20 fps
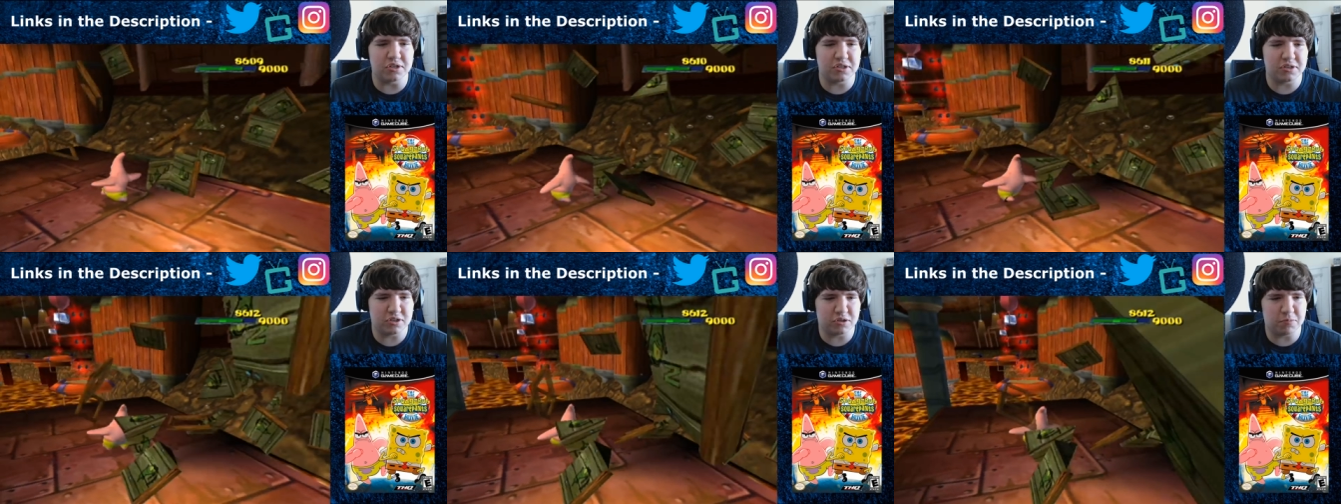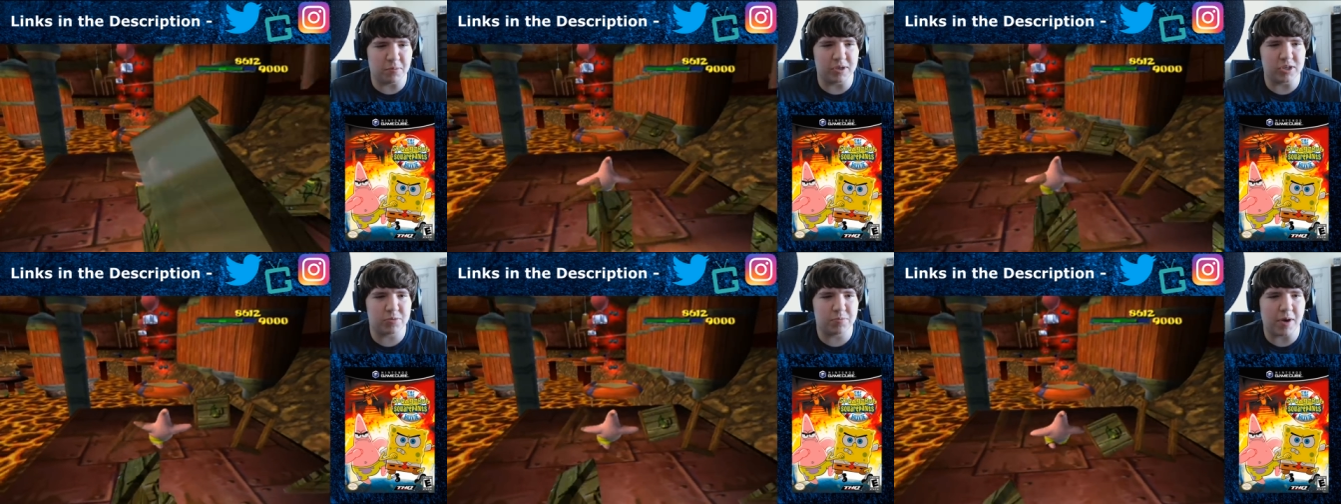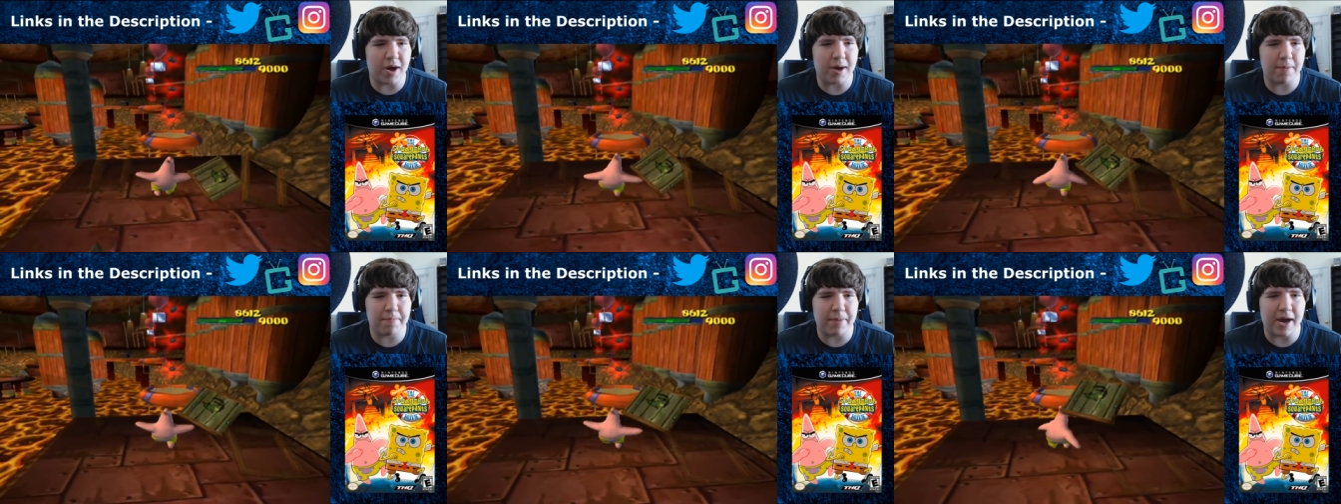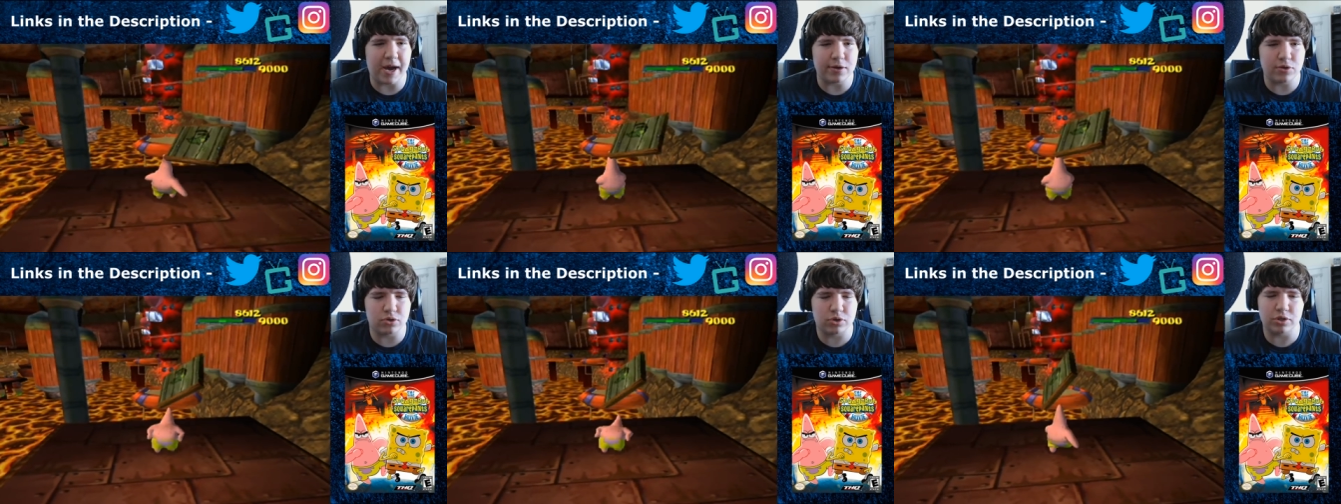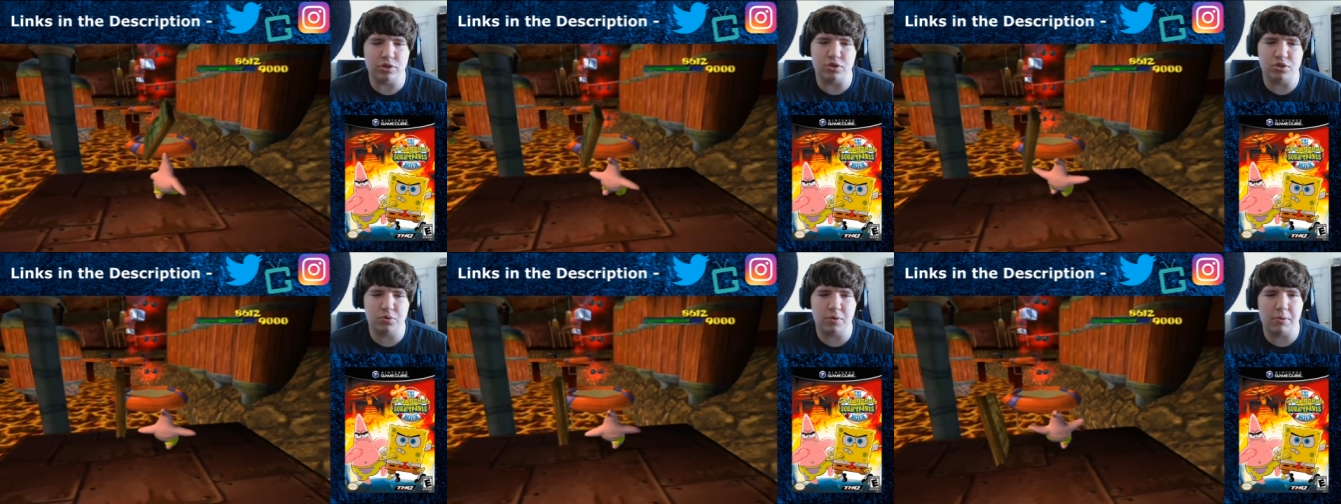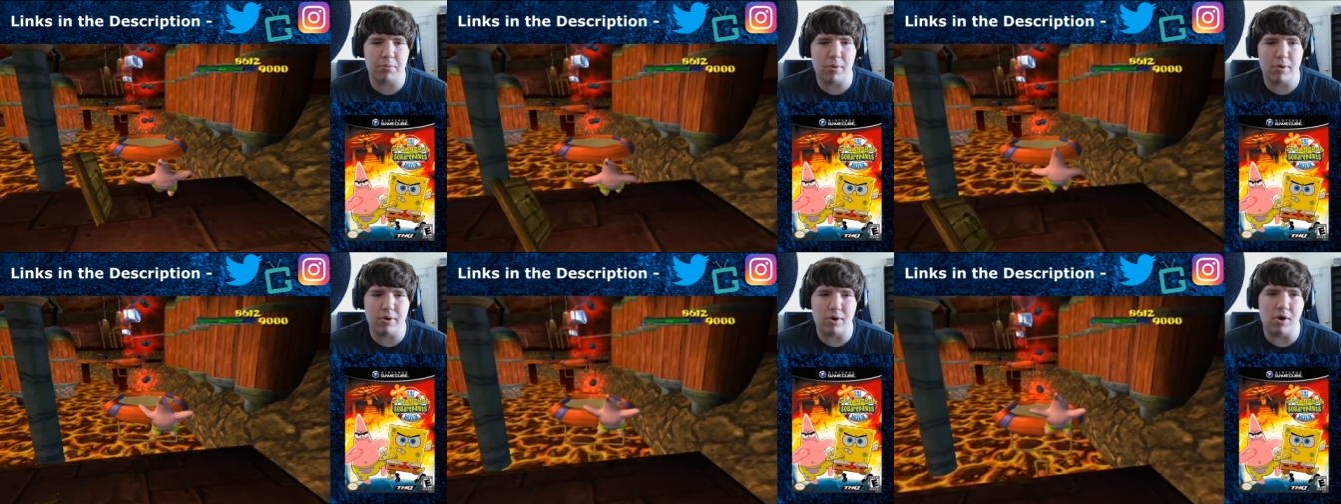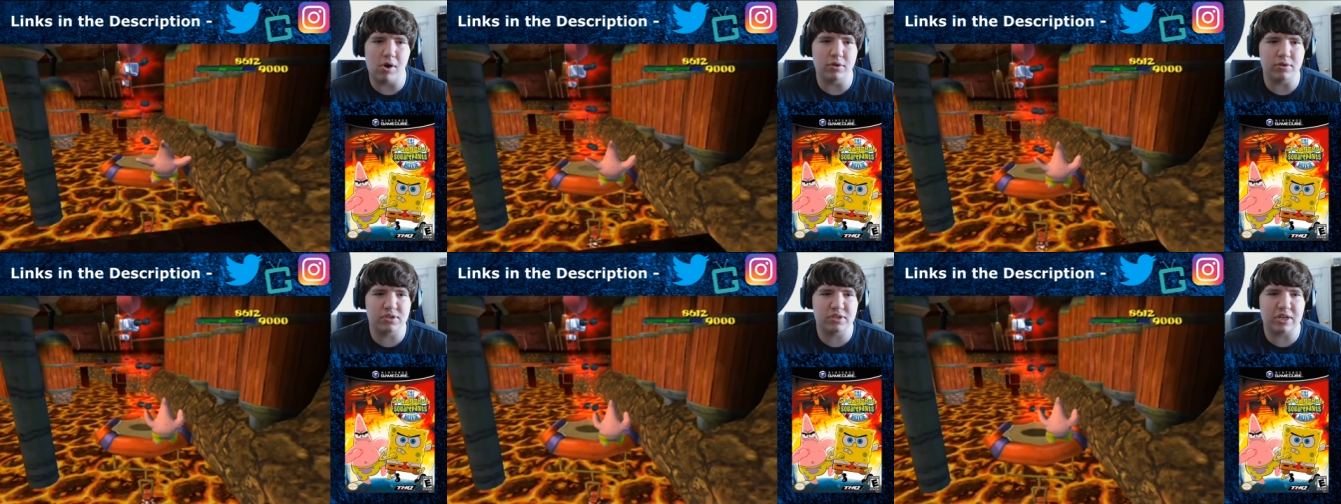SpongeBob, Patrick, and Squidward are
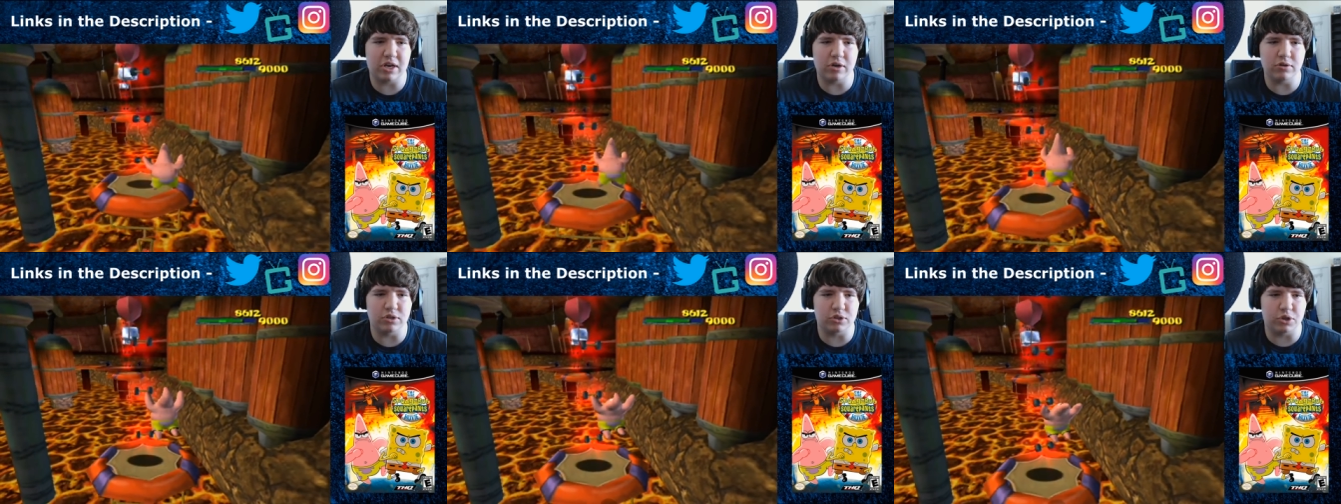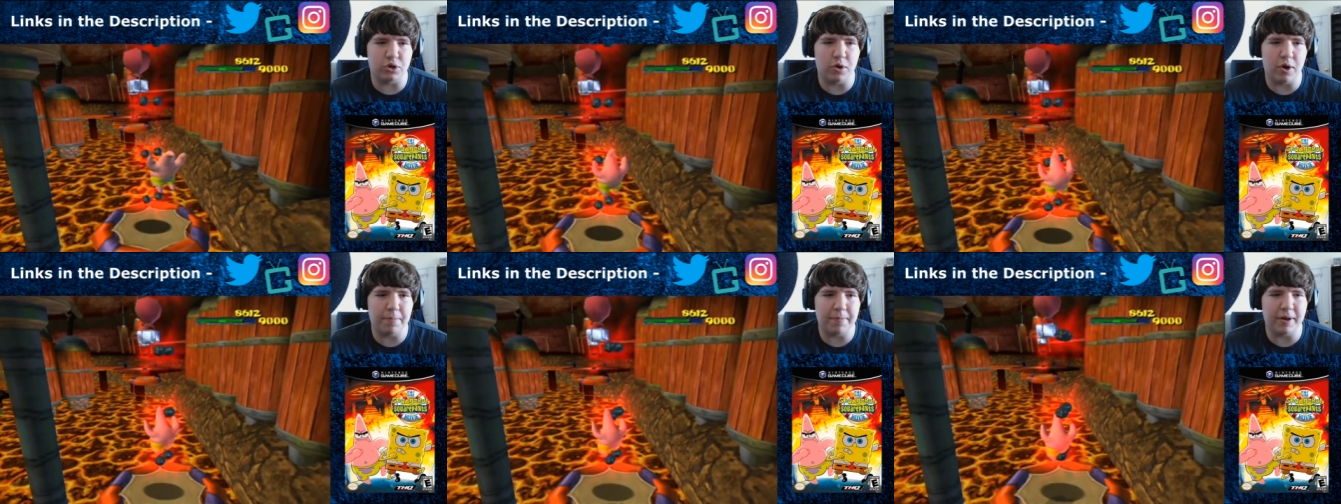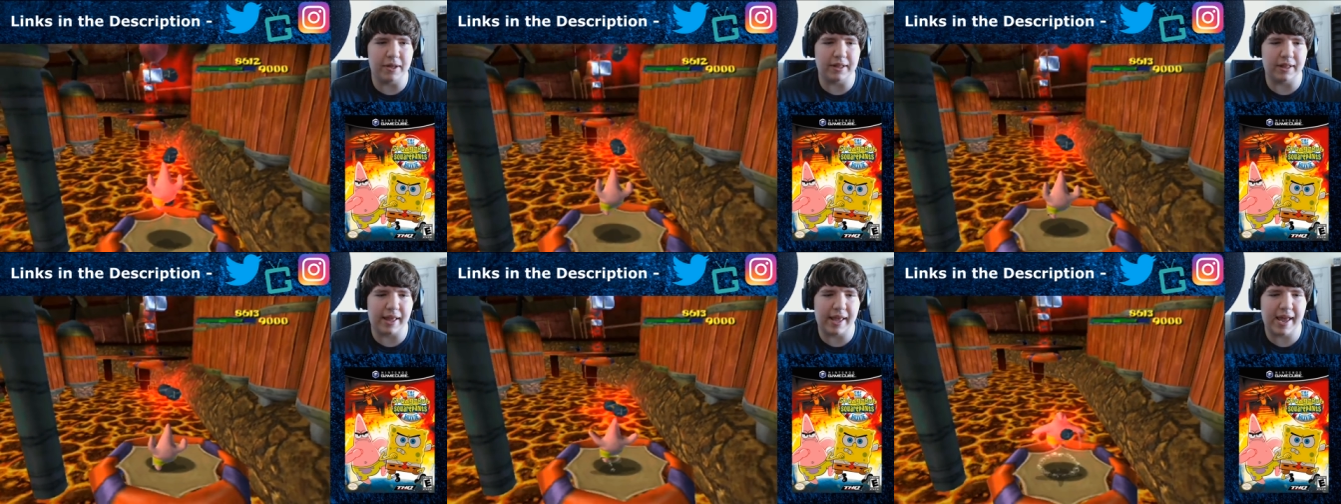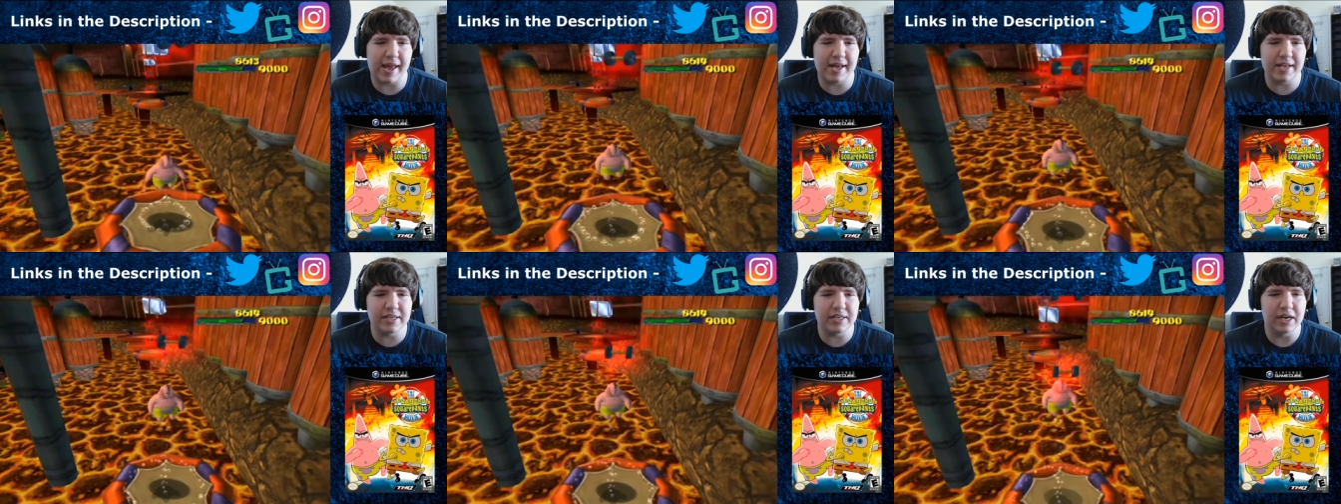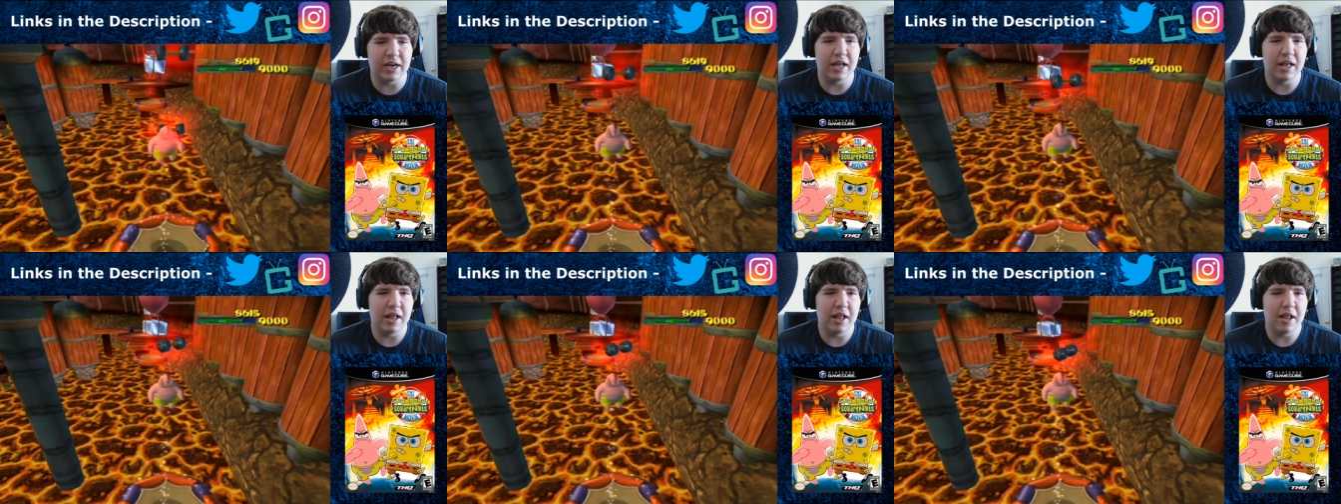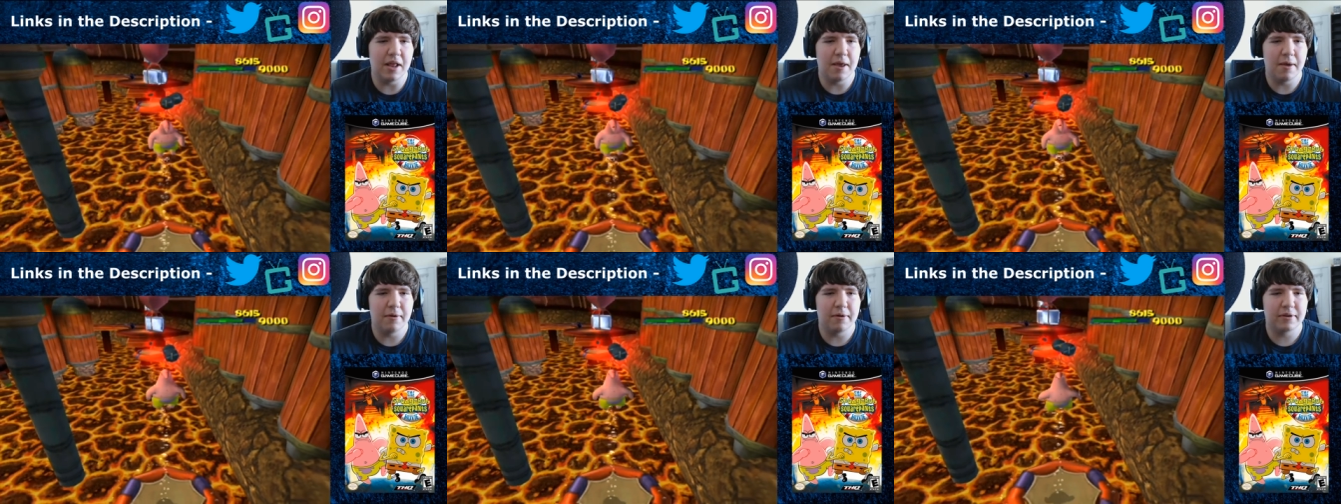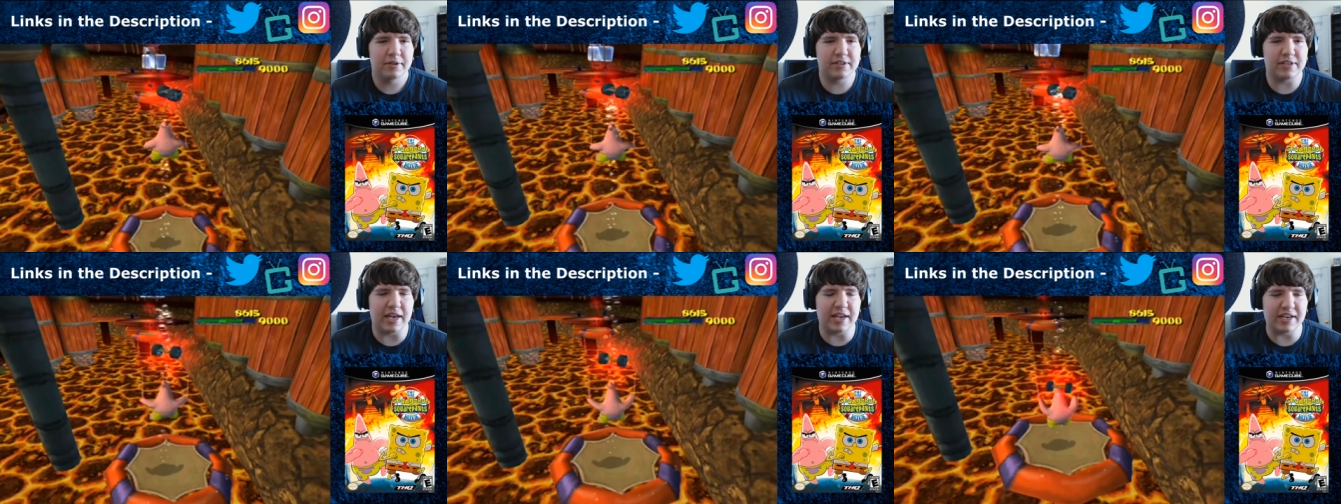all scared to go up on land
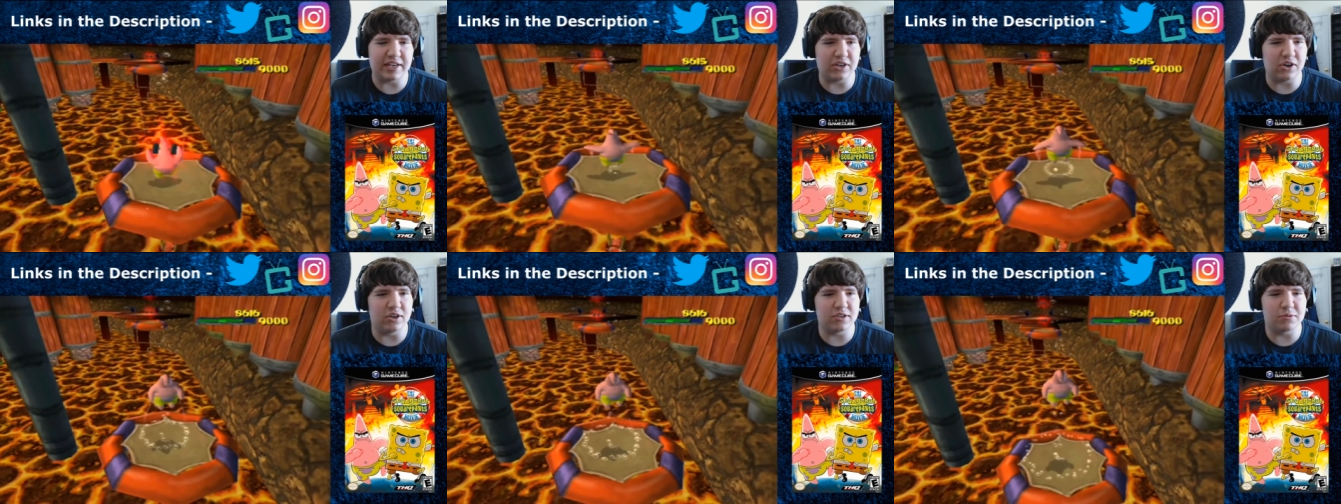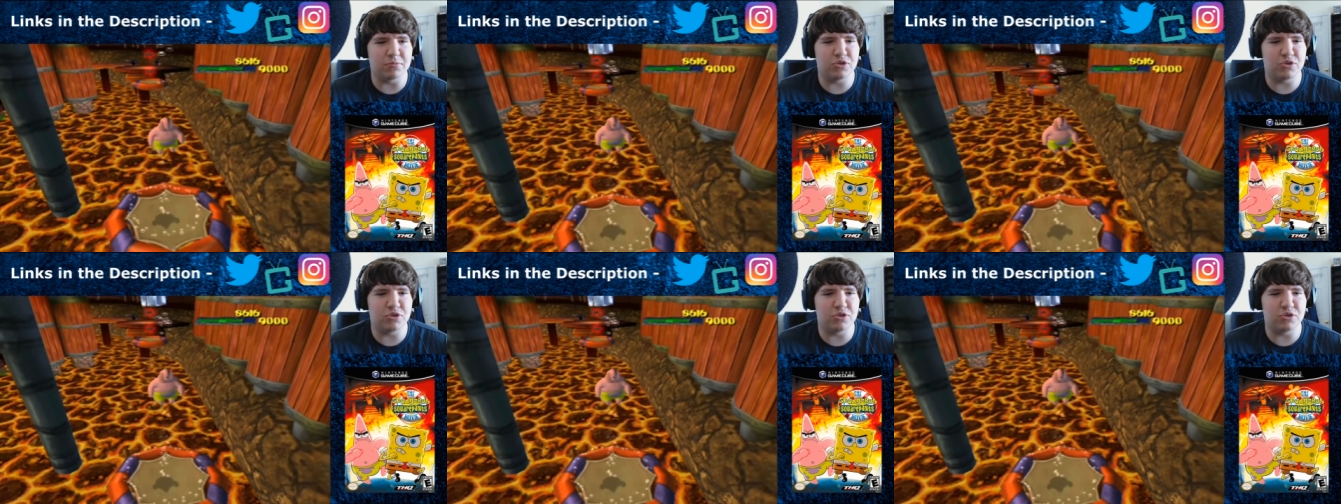Sandy calls them